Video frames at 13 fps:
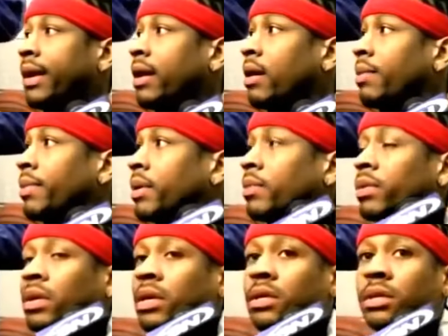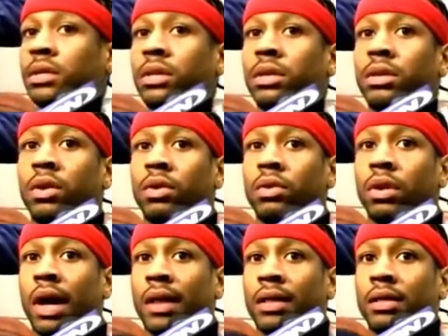Yeah, I mean, because, you know,
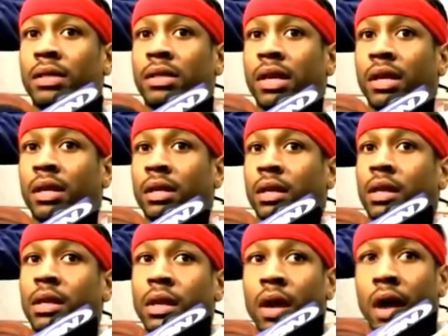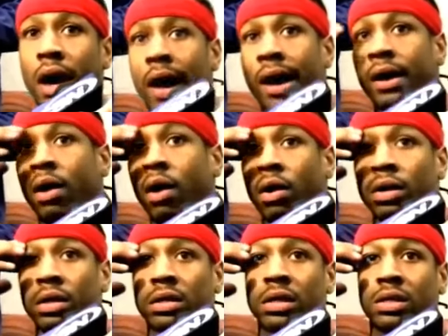I just think out of all
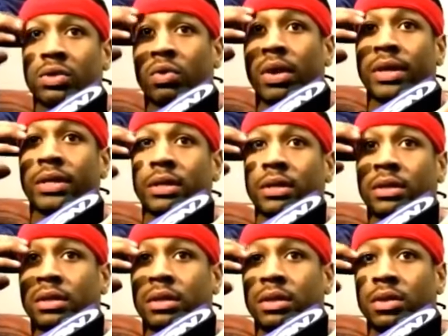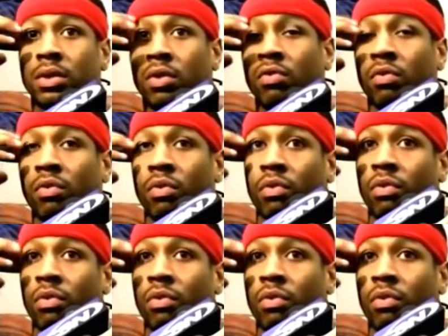the situations, you know,